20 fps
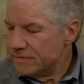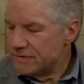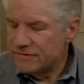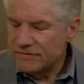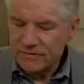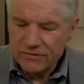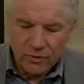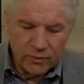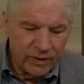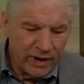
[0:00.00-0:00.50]

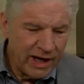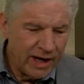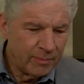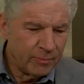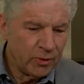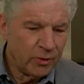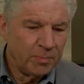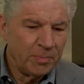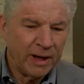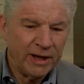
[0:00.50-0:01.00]
so
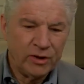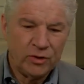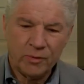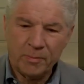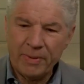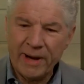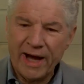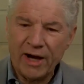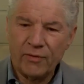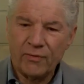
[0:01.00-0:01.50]
enamored by your
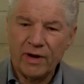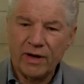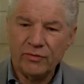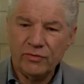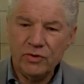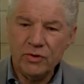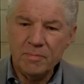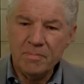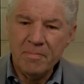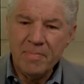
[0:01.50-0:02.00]

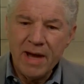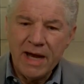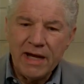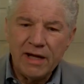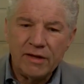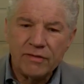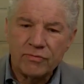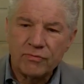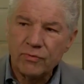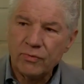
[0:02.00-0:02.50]
background. You
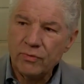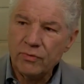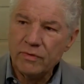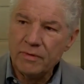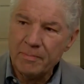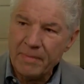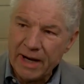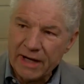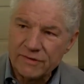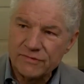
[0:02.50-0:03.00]
made it through
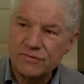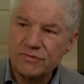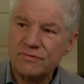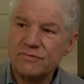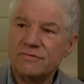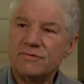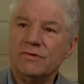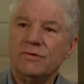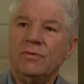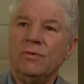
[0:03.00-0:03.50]
the
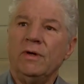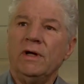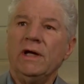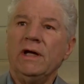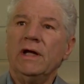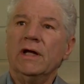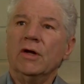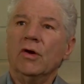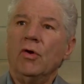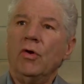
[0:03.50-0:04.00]
master's
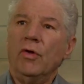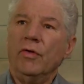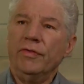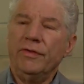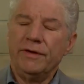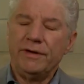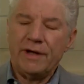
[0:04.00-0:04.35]
degree and all the